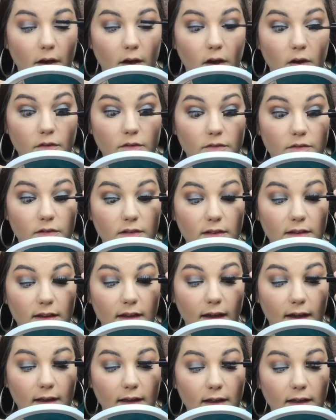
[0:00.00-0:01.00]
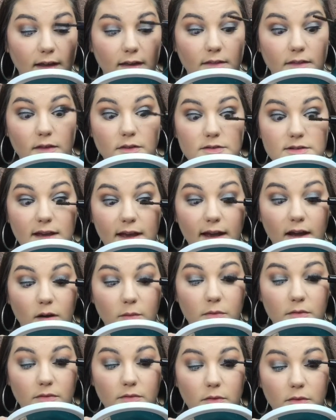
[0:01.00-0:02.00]
Hopefully I can get those
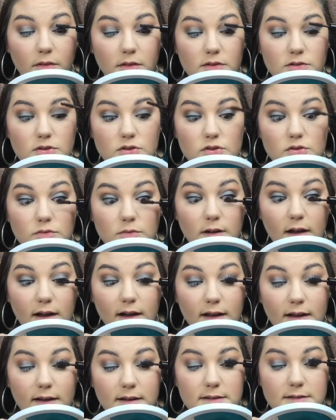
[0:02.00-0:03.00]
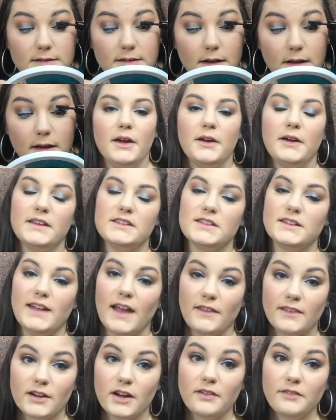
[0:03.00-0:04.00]
out before this dries. Okay, so
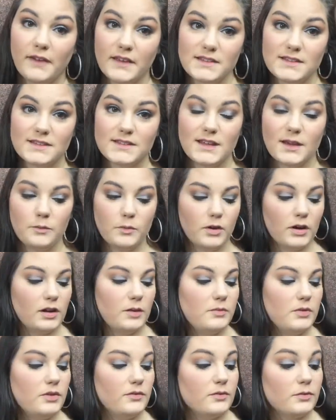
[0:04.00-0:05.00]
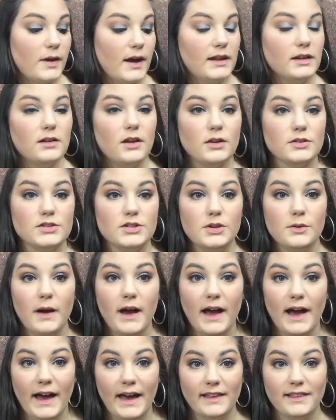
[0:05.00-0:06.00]
now that our face is done, we're going to move right along to
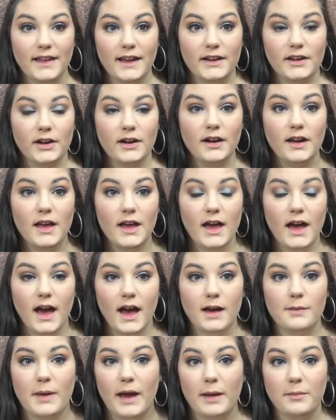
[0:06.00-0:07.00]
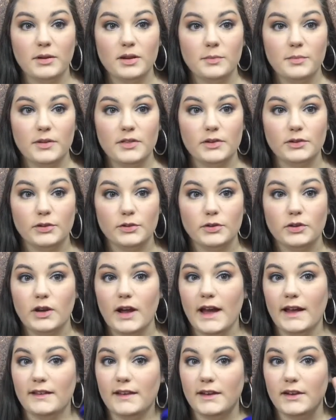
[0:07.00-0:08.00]
highlighter. I'm going to put the Lunar
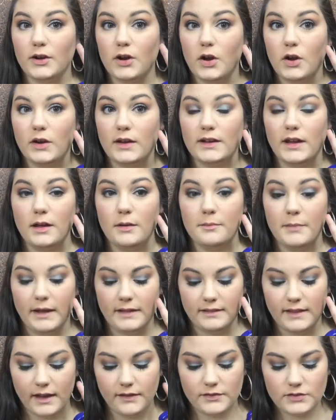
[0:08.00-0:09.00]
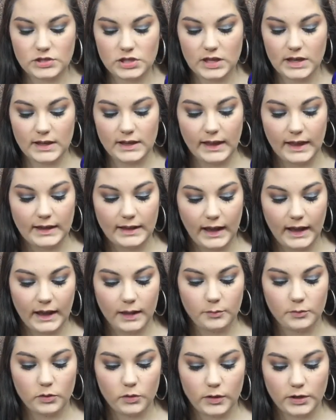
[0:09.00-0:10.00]
highlighter on my left cheek, and I
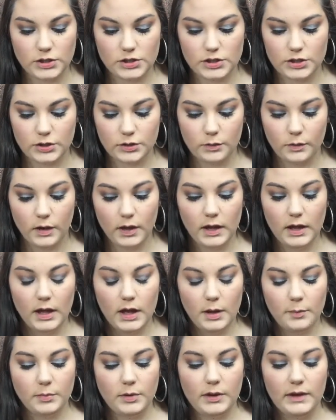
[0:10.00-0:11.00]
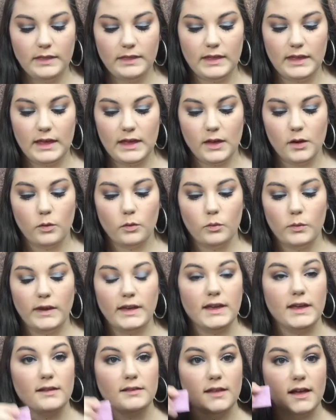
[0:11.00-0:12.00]
am going to put the
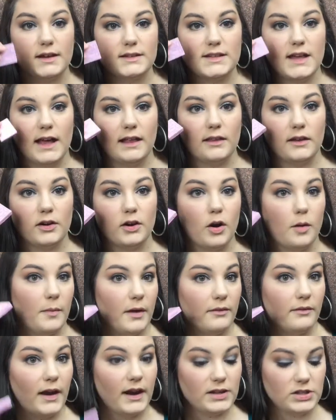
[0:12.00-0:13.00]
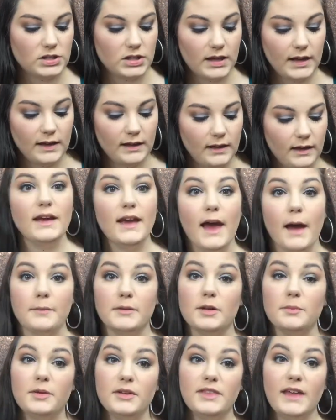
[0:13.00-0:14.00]
Winky Lux highlighter on my right cheek. I'm
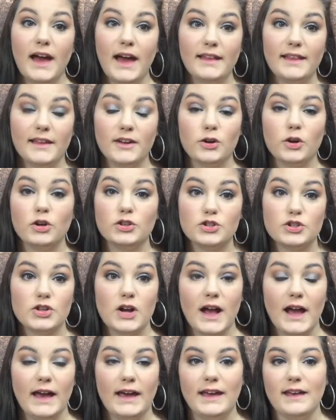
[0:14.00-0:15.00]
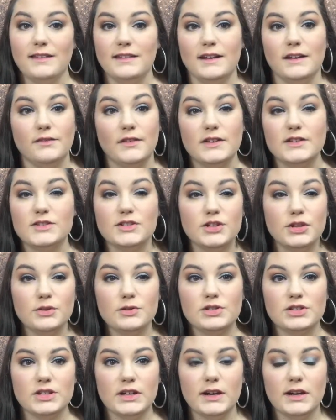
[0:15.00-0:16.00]
going to put the highlighter on dry, and then if it's too
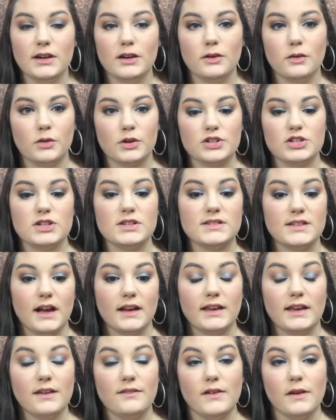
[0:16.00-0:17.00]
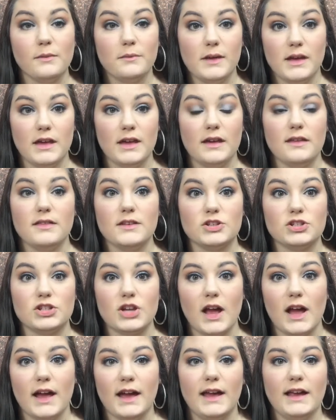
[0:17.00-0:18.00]
sheer or it's just not giving me the
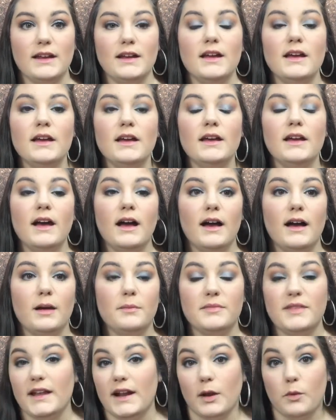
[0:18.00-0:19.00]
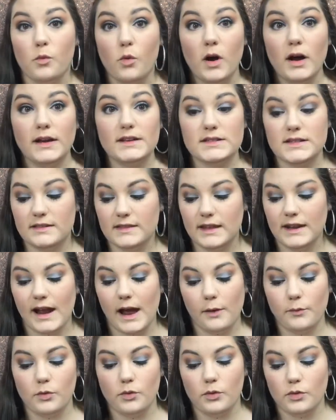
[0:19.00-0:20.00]
shine that I want, then
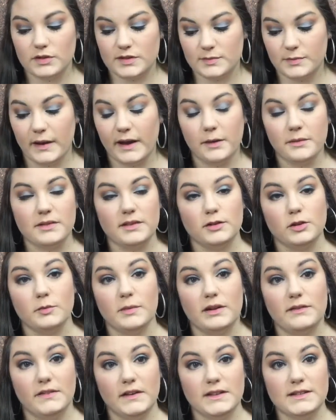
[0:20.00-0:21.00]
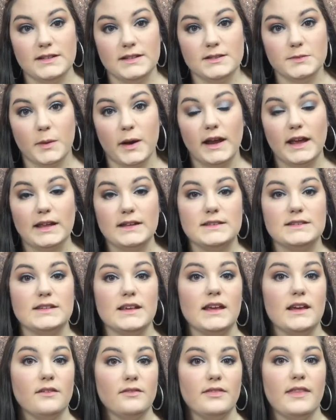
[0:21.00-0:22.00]
I will spray it with a little bit of fixing spray and
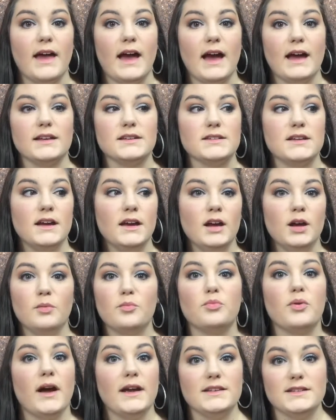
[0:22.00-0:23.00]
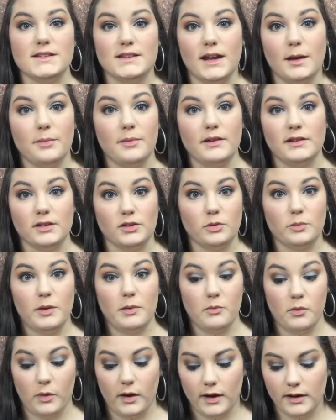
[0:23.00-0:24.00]
see if that brightens it up a little bit
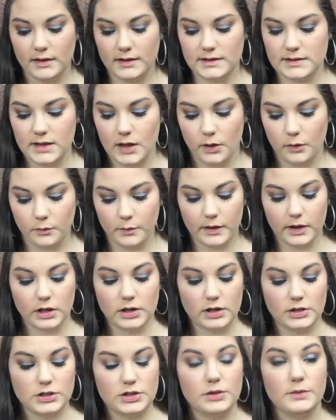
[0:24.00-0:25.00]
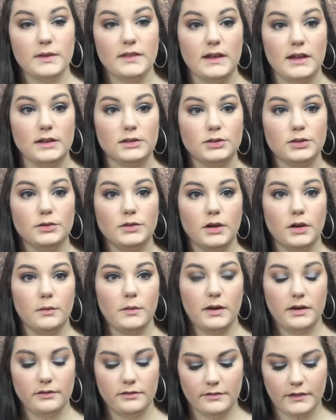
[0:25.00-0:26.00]
more. So we're going to do the Luna
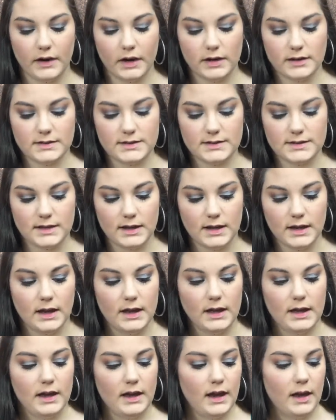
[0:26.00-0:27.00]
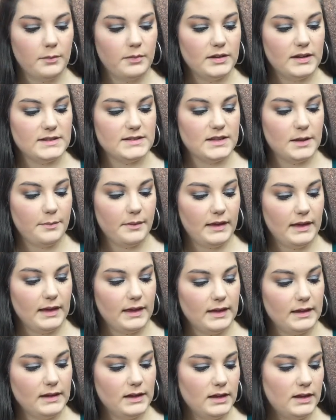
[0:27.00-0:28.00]
one first. I'm going to dip
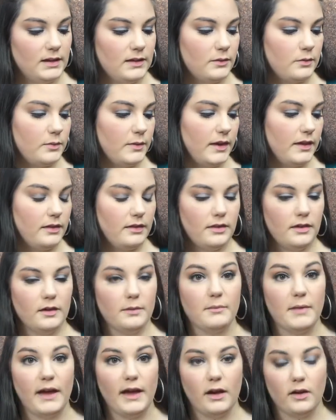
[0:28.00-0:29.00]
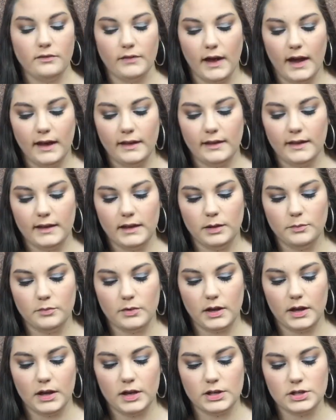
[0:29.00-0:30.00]
in with my e.l.f. highlighting
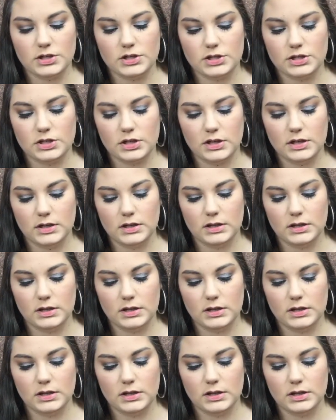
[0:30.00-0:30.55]
brush.